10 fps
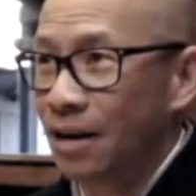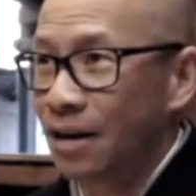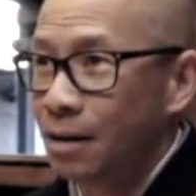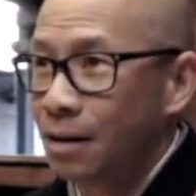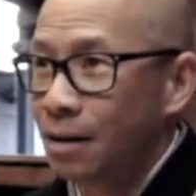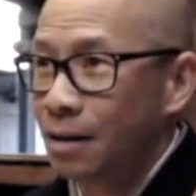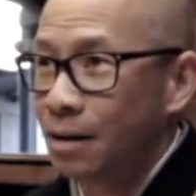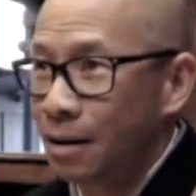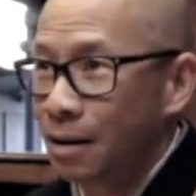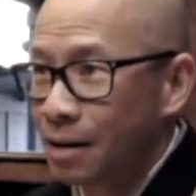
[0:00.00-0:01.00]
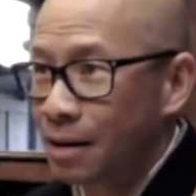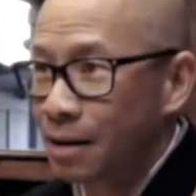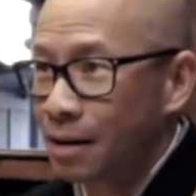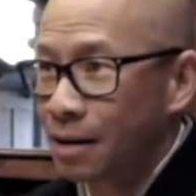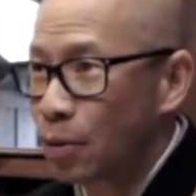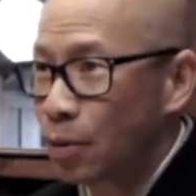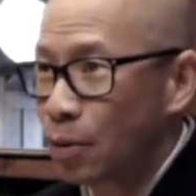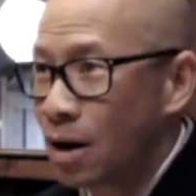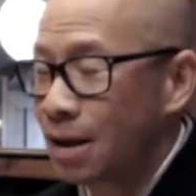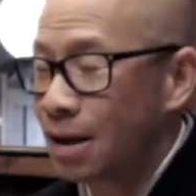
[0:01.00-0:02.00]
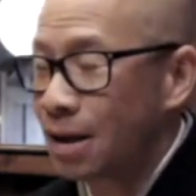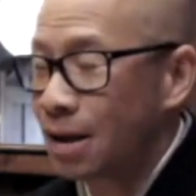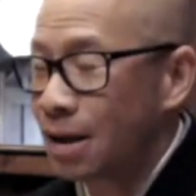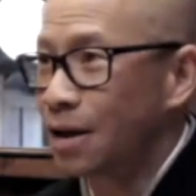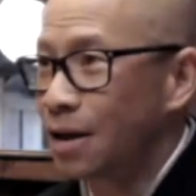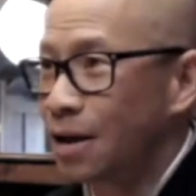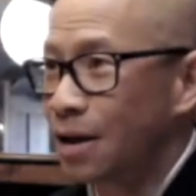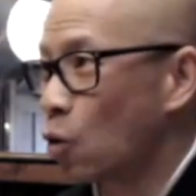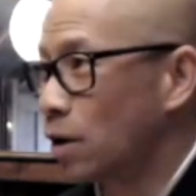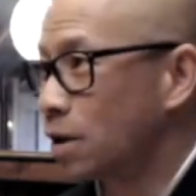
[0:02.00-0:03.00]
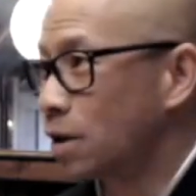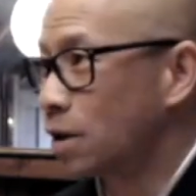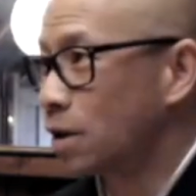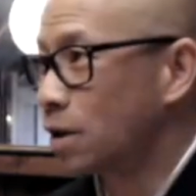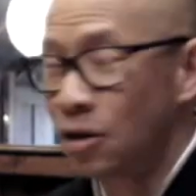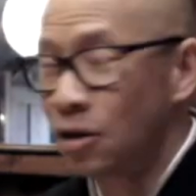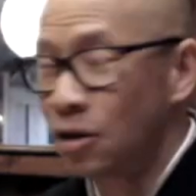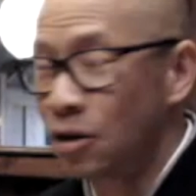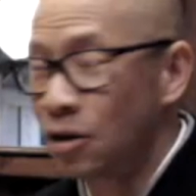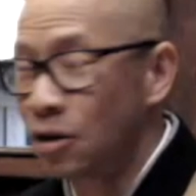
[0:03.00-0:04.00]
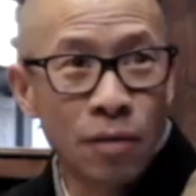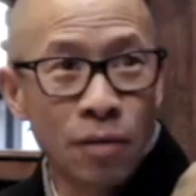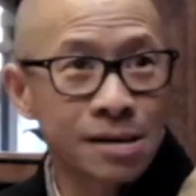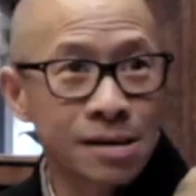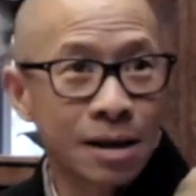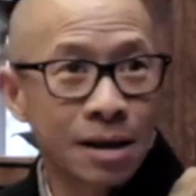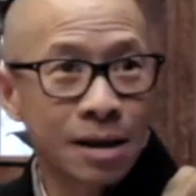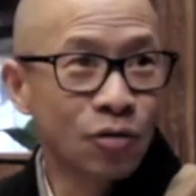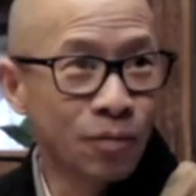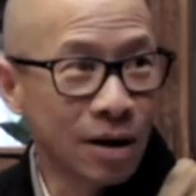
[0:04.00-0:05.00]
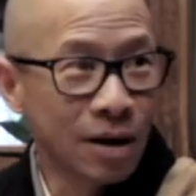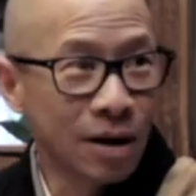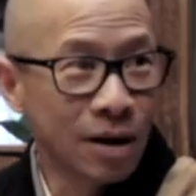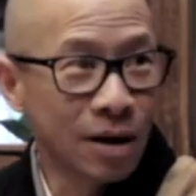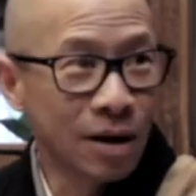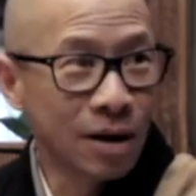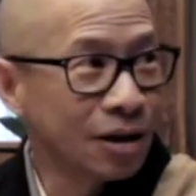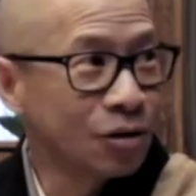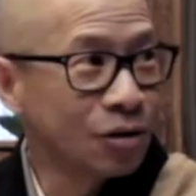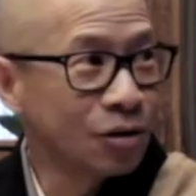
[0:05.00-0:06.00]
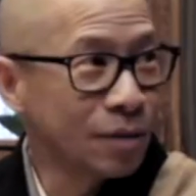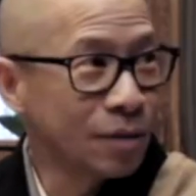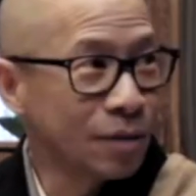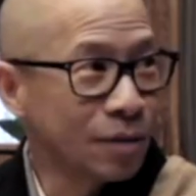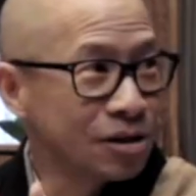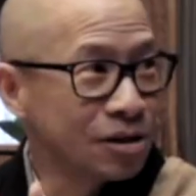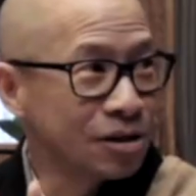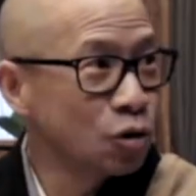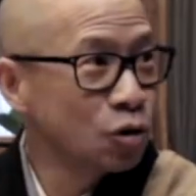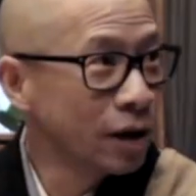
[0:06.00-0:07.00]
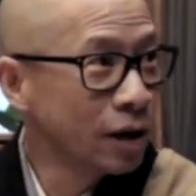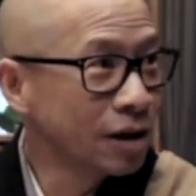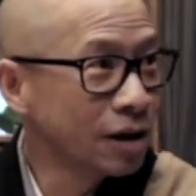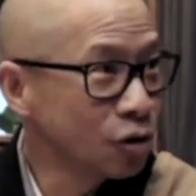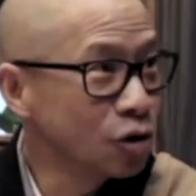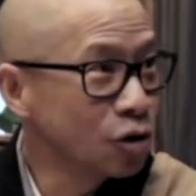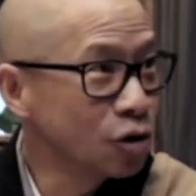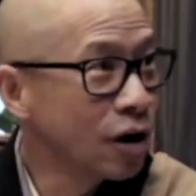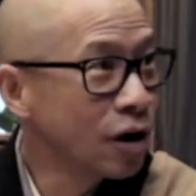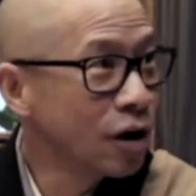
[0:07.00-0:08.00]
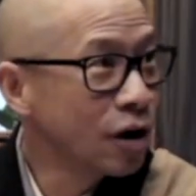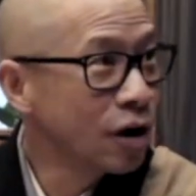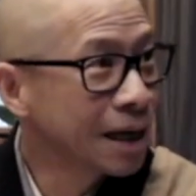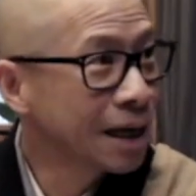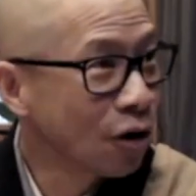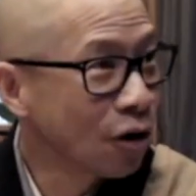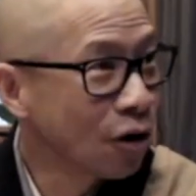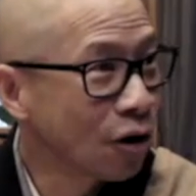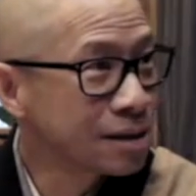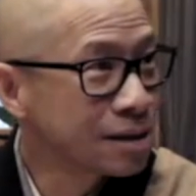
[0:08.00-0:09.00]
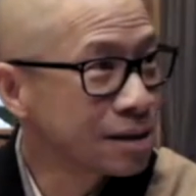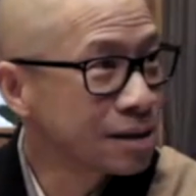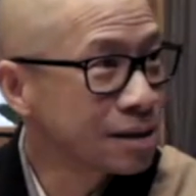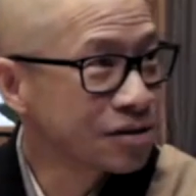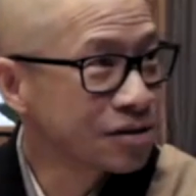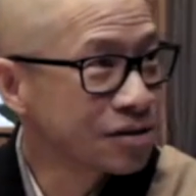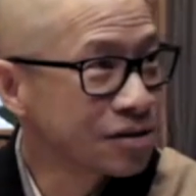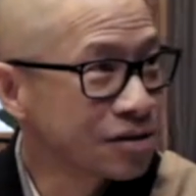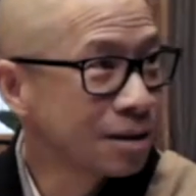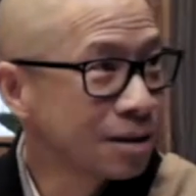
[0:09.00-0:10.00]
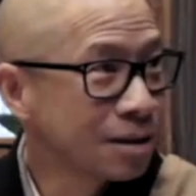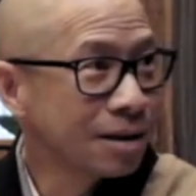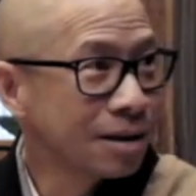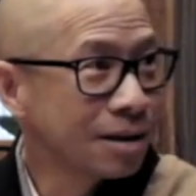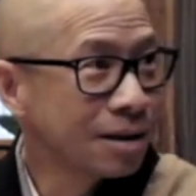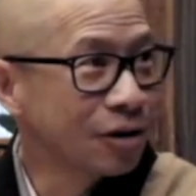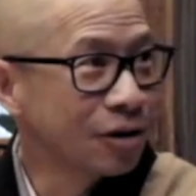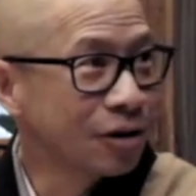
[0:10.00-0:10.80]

uh, then kept on prodding King Rory to, you must you must do what you have planned all these years.